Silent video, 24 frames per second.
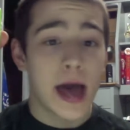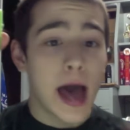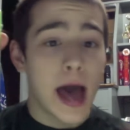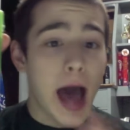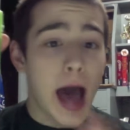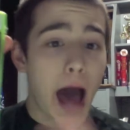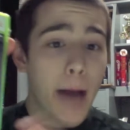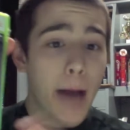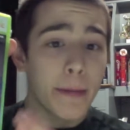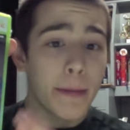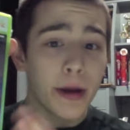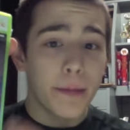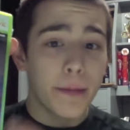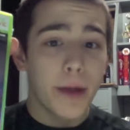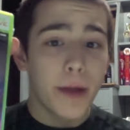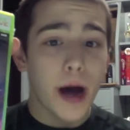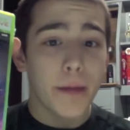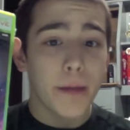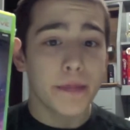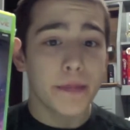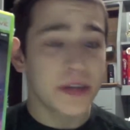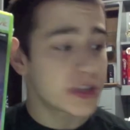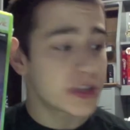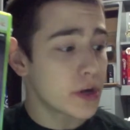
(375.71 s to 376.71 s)
I'm going to
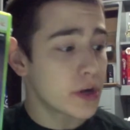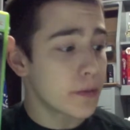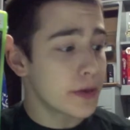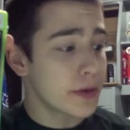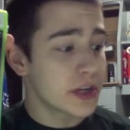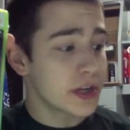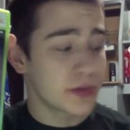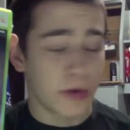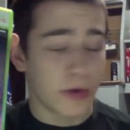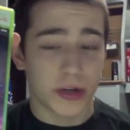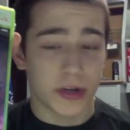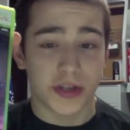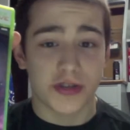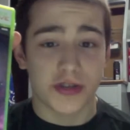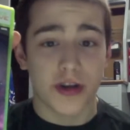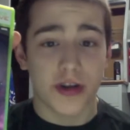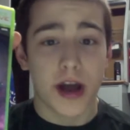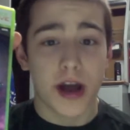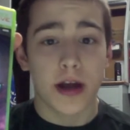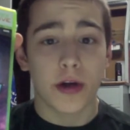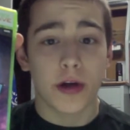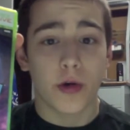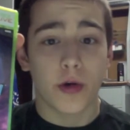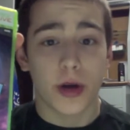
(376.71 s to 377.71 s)
pop this open as well as
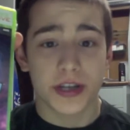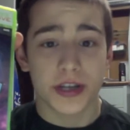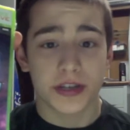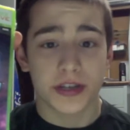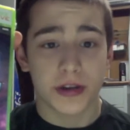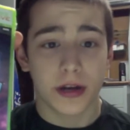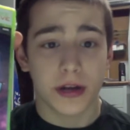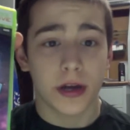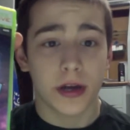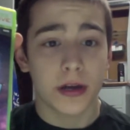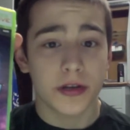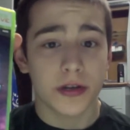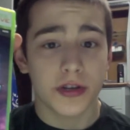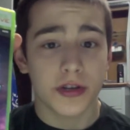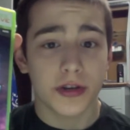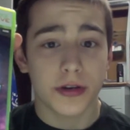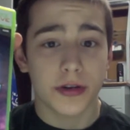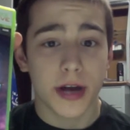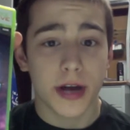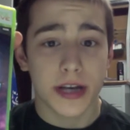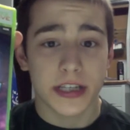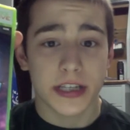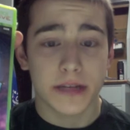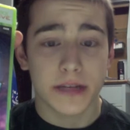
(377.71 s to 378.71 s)
Dragon Quest so I can show you
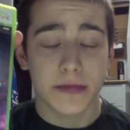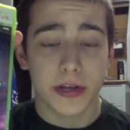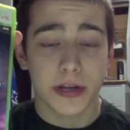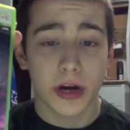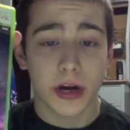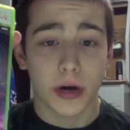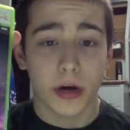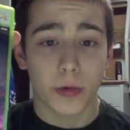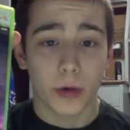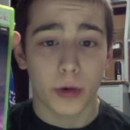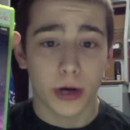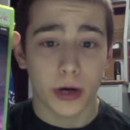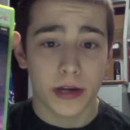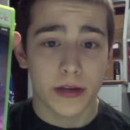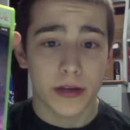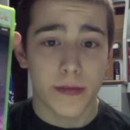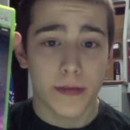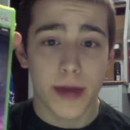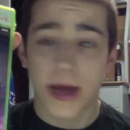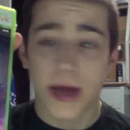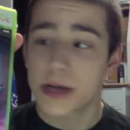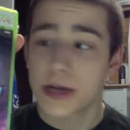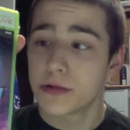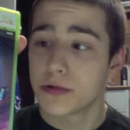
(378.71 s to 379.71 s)
guys some of the artwork and the
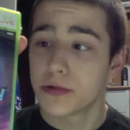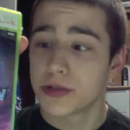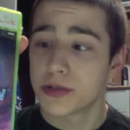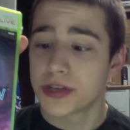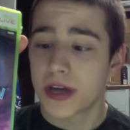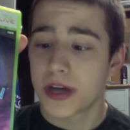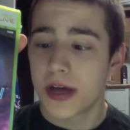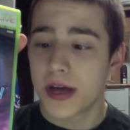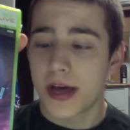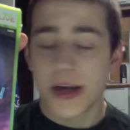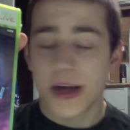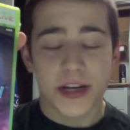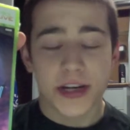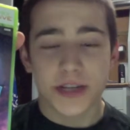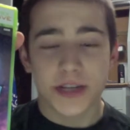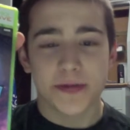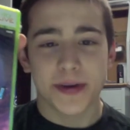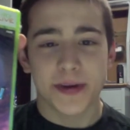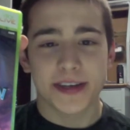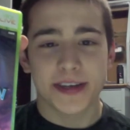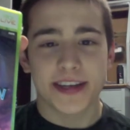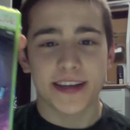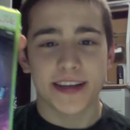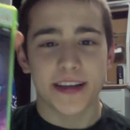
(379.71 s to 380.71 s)
manuals, just
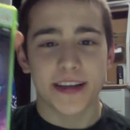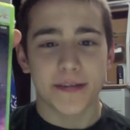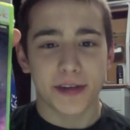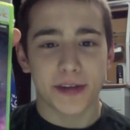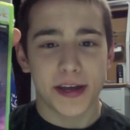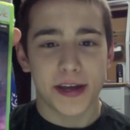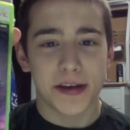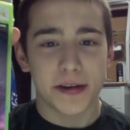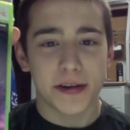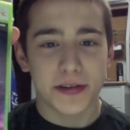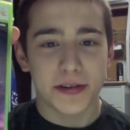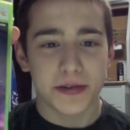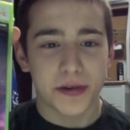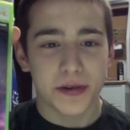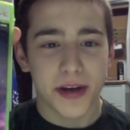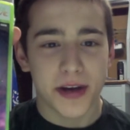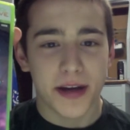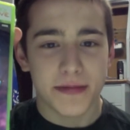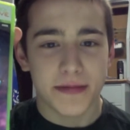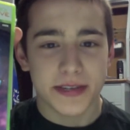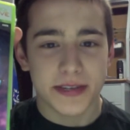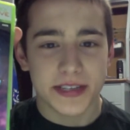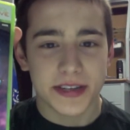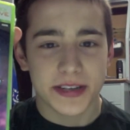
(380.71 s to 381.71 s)
because I love Akira
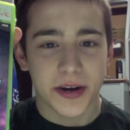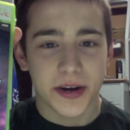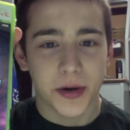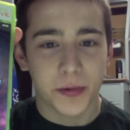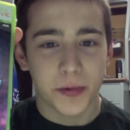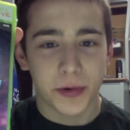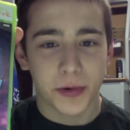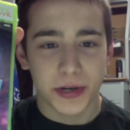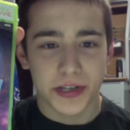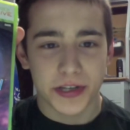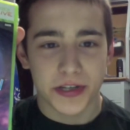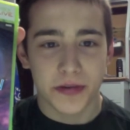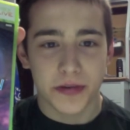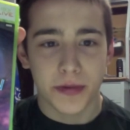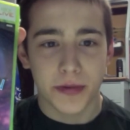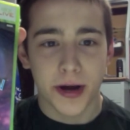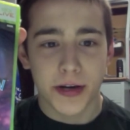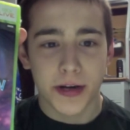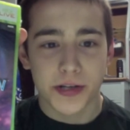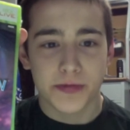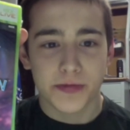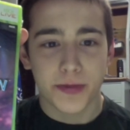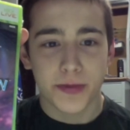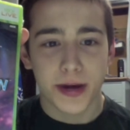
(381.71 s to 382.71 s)
Toriyama's artwork so
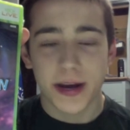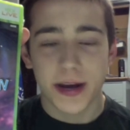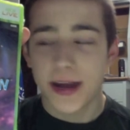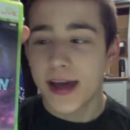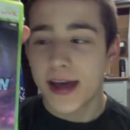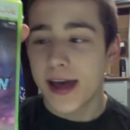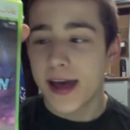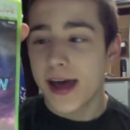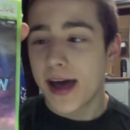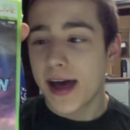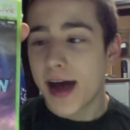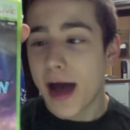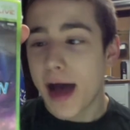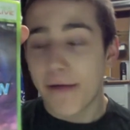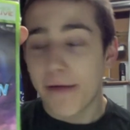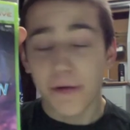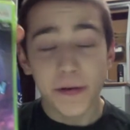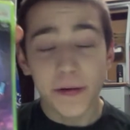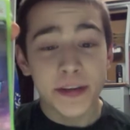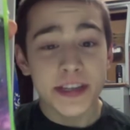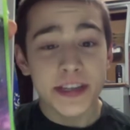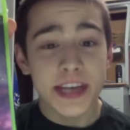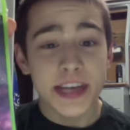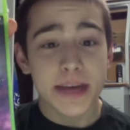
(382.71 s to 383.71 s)
much. But I've
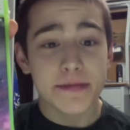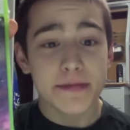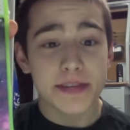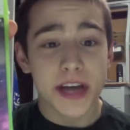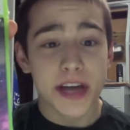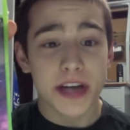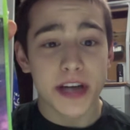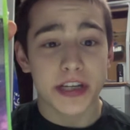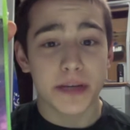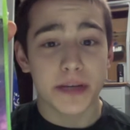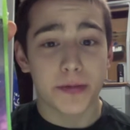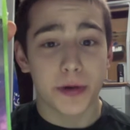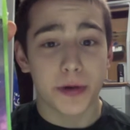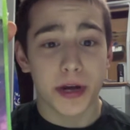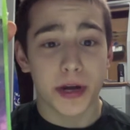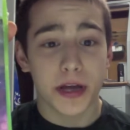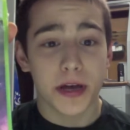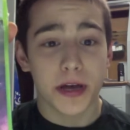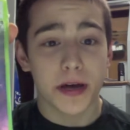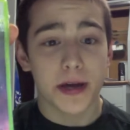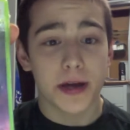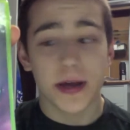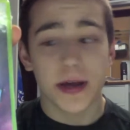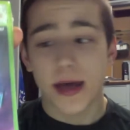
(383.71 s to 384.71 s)
heard this game is actually pretty
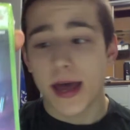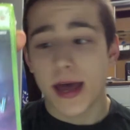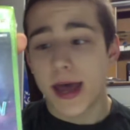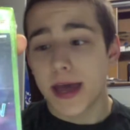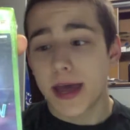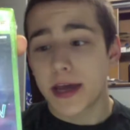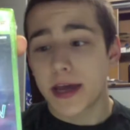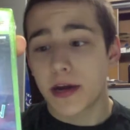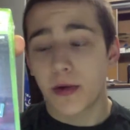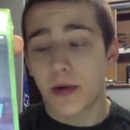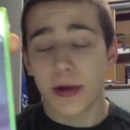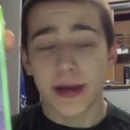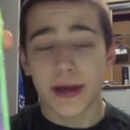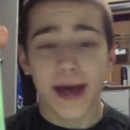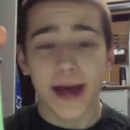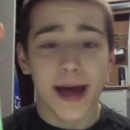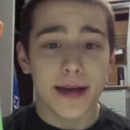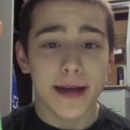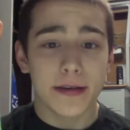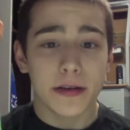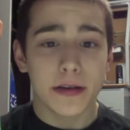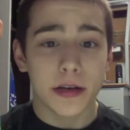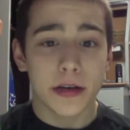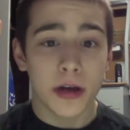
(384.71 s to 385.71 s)
good. It
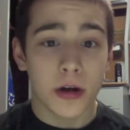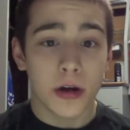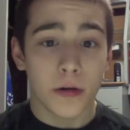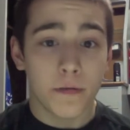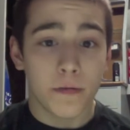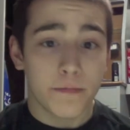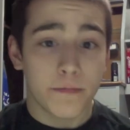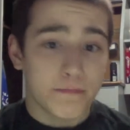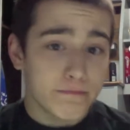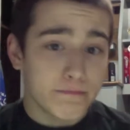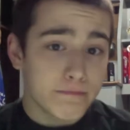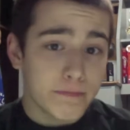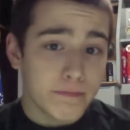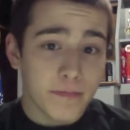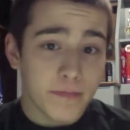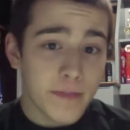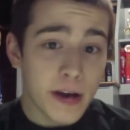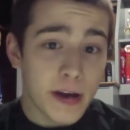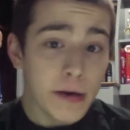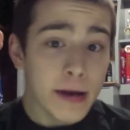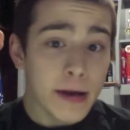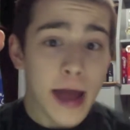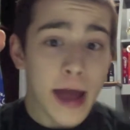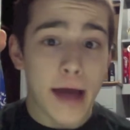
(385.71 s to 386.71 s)
got,
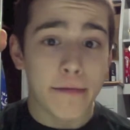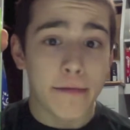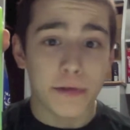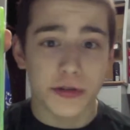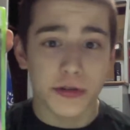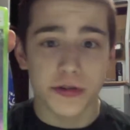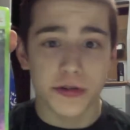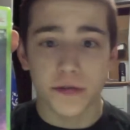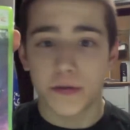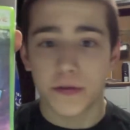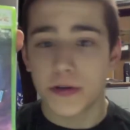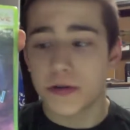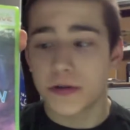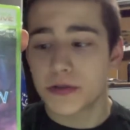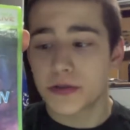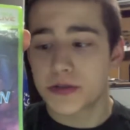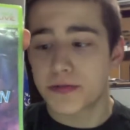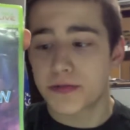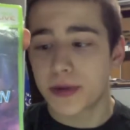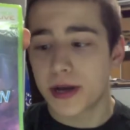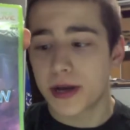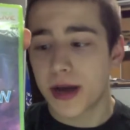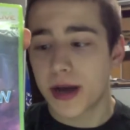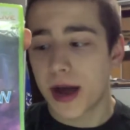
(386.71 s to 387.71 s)
very average reviews,
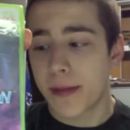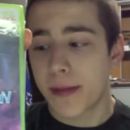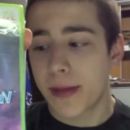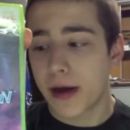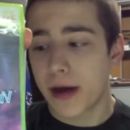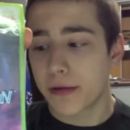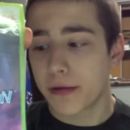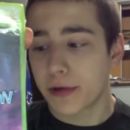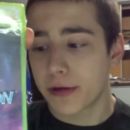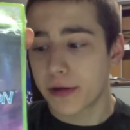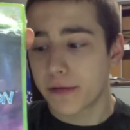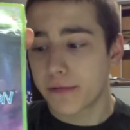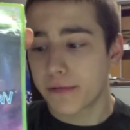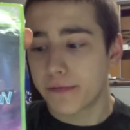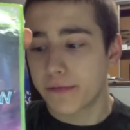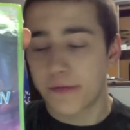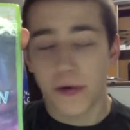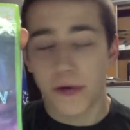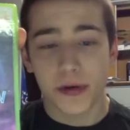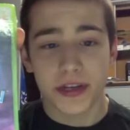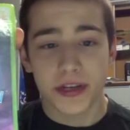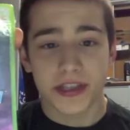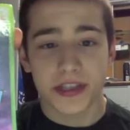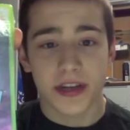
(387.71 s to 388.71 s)
but I'm not really
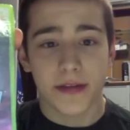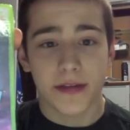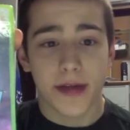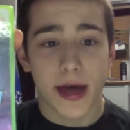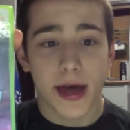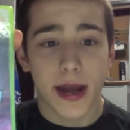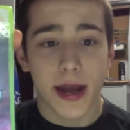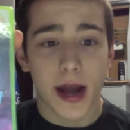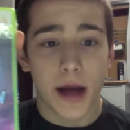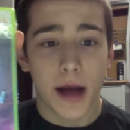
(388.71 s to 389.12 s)
focused on that.